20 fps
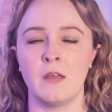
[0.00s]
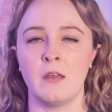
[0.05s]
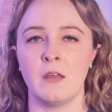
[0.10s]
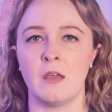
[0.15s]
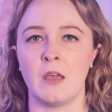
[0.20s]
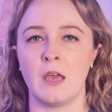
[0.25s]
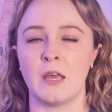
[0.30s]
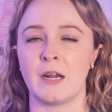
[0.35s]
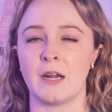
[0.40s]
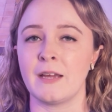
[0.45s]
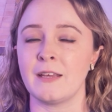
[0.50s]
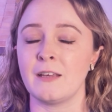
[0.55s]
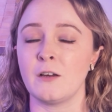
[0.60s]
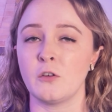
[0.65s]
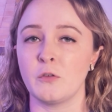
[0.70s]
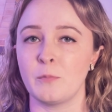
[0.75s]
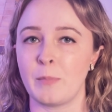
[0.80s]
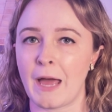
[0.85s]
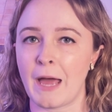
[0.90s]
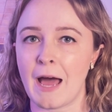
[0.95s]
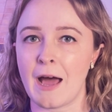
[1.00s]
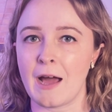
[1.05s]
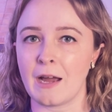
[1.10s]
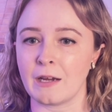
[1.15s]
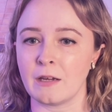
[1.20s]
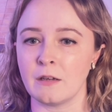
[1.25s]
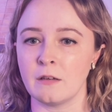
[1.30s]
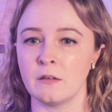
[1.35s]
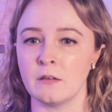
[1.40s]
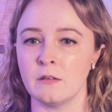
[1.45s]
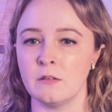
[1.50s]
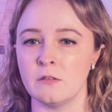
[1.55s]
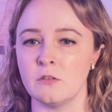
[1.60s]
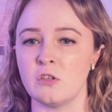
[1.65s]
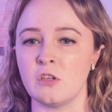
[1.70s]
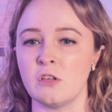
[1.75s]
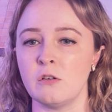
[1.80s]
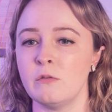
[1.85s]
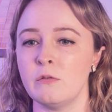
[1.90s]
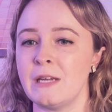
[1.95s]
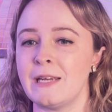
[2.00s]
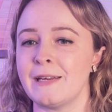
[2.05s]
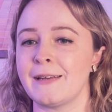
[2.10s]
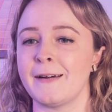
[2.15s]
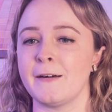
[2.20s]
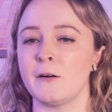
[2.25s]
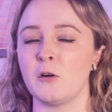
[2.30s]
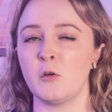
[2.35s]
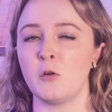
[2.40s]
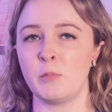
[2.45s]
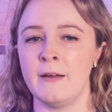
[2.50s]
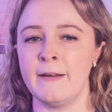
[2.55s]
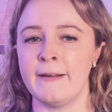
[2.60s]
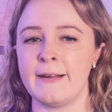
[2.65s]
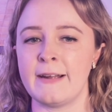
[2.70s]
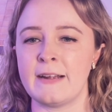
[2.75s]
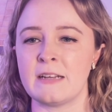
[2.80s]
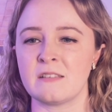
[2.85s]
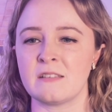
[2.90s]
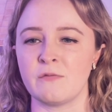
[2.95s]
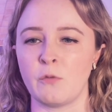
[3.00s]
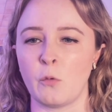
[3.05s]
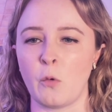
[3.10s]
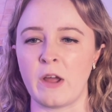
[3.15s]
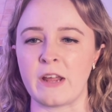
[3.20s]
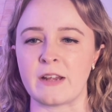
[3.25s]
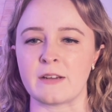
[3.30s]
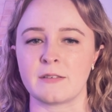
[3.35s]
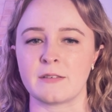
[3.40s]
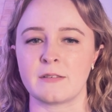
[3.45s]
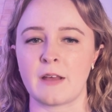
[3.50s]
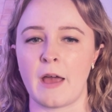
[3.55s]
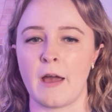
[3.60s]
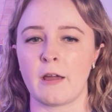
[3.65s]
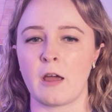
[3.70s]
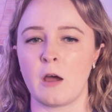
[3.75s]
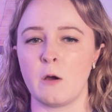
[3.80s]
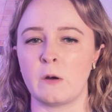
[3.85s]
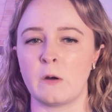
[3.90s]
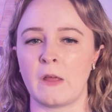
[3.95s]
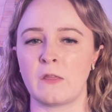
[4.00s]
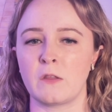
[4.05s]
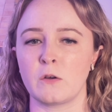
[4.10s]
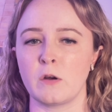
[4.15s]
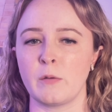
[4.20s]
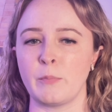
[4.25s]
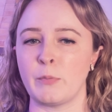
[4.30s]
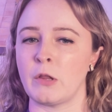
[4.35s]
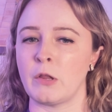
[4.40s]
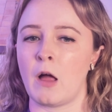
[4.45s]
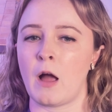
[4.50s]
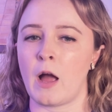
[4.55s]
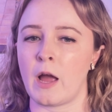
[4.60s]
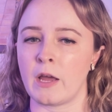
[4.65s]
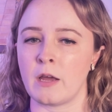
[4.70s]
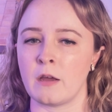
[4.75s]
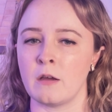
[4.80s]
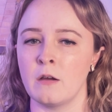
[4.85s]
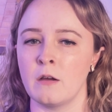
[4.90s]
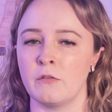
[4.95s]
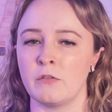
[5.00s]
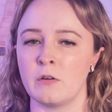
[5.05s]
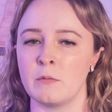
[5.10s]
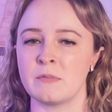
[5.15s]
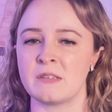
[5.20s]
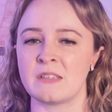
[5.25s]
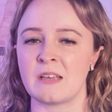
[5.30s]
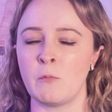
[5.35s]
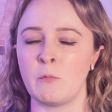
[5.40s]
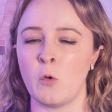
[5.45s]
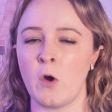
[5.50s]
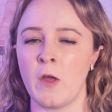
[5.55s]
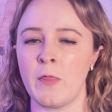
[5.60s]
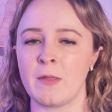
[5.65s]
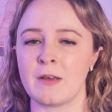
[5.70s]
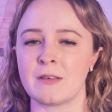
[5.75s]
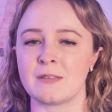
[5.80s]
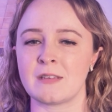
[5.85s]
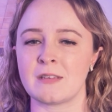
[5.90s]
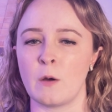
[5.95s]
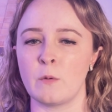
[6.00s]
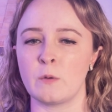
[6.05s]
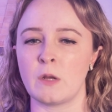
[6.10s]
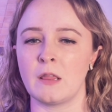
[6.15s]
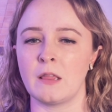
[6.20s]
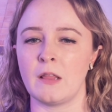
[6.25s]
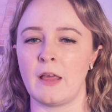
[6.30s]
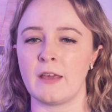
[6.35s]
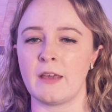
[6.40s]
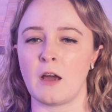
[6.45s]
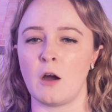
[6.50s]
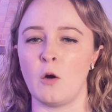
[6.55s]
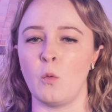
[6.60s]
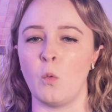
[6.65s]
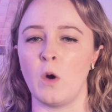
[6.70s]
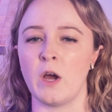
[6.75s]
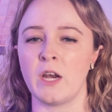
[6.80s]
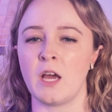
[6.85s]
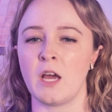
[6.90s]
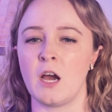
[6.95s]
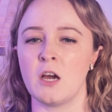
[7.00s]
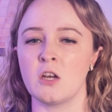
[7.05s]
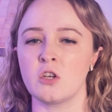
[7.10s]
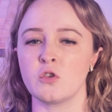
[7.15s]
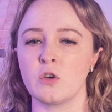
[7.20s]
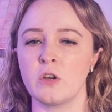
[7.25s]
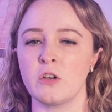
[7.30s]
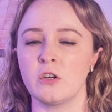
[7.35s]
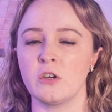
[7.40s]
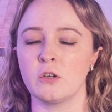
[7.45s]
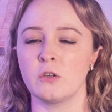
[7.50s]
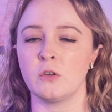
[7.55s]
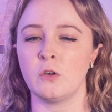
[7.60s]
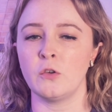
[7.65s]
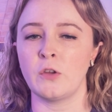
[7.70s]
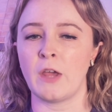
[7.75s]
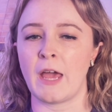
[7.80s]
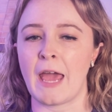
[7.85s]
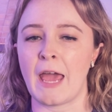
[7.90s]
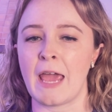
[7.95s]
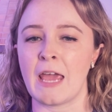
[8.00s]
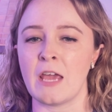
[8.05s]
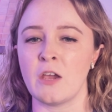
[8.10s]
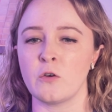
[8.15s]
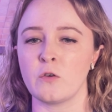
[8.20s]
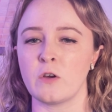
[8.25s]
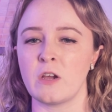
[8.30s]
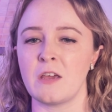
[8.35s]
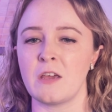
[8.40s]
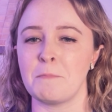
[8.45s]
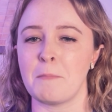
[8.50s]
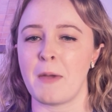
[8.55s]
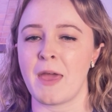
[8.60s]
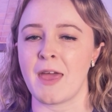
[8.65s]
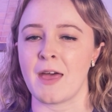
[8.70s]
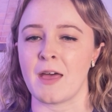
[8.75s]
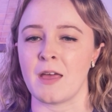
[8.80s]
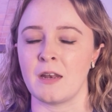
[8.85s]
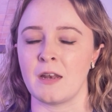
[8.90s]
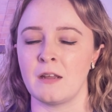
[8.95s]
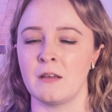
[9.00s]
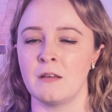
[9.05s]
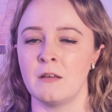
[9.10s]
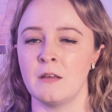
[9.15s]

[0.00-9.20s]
and I yelled back, "Do you need help?" His voice echoed at the reply from someone that sounded like a 100-year-old angry man.